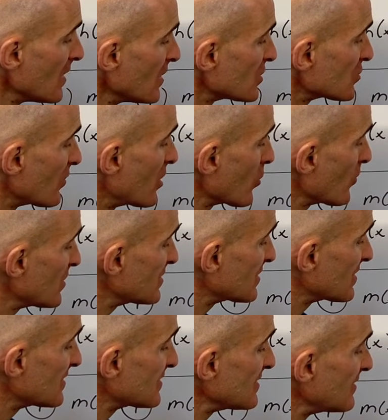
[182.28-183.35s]
So here we
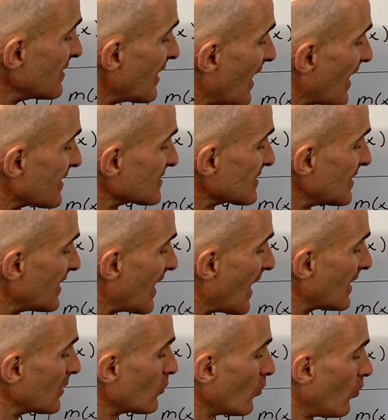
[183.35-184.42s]
can see that x
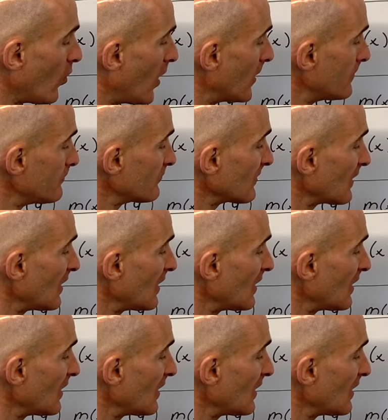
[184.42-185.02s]
cannot equal 1.